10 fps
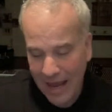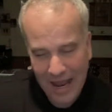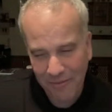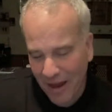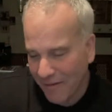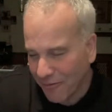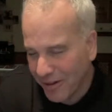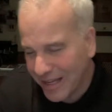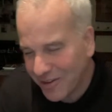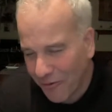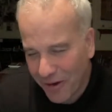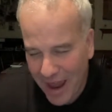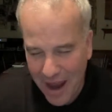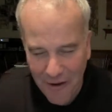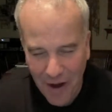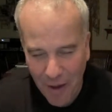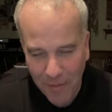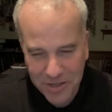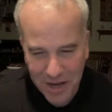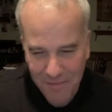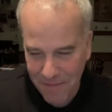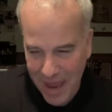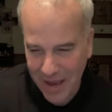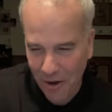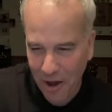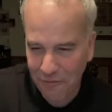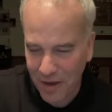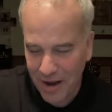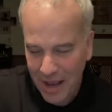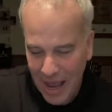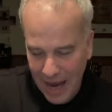And I really don't care how much I make off it.